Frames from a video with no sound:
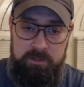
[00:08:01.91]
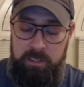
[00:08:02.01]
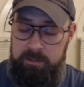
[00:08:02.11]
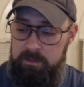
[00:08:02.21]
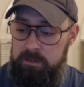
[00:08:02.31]
not
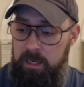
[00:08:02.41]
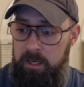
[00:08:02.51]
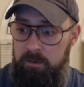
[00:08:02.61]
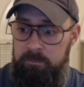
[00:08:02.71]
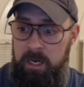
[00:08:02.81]
the
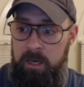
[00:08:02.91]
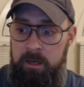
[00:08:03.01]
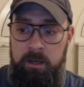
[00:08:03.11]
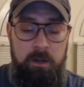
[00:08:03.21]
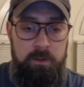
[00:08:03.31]
style of mod.
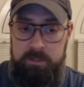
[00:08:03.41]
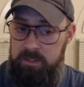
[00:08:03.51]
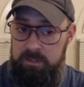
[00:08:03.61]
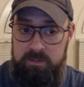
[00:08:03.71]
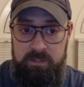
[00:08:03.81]
That's not
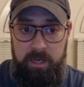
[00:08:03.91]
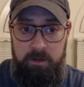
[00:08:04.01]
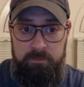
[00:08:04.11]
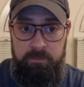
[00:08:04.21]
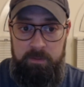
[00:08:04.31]
the style
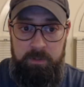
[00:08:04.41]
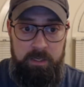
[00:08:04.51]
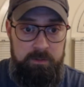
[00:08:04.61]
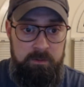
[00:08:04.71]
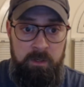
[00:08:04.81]
of vaping I
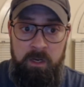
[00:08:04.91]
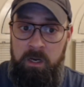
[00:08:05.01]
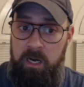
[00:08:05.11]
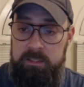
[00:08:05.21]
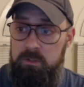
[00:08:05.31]
do.
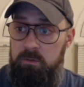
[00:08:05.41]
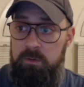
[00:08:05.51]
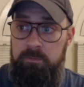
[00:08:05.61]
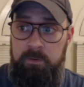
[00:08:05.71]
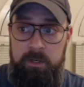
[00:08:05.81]
I do
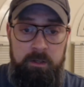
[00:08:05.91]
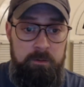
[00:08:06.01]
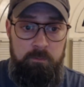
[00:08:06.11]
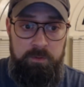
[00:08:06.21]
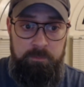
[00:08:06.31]
it
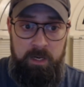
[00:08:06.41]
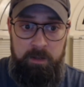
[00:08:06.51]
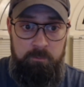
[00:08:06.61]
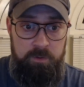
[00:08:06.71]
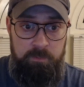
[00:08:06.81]
with
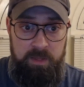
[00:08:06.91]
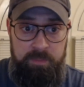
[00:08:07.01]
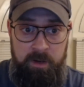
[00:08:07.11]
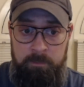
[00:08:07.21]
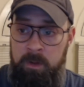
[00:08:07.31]
my
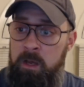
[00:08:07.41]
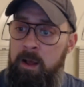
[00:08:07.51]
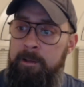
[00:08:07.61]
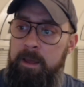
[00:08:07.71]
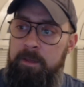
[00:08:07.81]
thumb,
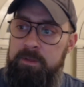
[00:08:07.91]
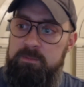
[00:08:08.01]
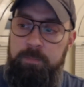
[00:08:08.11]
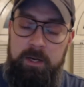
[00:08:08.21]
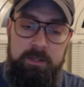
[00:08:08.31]
and this
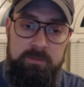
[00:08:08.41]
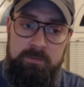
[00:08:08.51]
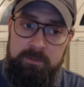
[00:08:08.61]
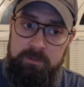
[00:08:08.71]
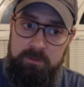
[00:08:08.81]
button
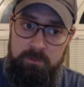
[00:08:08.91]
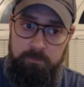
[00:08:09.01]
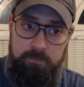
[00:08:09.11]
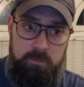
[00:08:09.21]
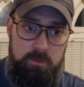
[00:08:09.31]
is
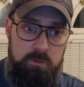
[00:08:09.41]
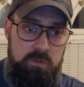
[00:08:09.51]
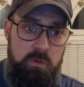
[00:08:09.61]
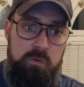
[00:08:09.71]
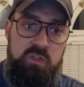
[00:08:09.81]

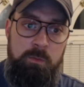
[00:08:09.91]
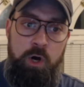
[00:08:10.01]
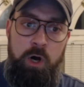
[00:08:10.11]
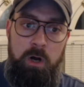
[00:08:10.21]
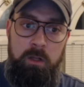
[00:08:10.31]
so
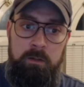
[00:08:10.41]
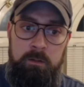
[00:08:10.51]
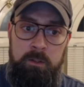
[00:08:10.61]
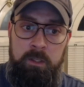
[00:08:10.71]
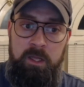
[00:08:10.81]
small
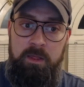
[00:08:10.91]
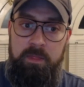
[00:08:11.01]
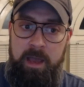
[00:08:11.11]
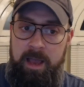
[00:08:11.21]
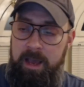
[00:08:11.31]

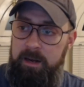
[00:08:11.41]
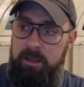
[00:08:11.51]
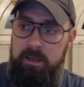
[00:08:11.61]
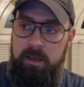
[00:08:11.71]
that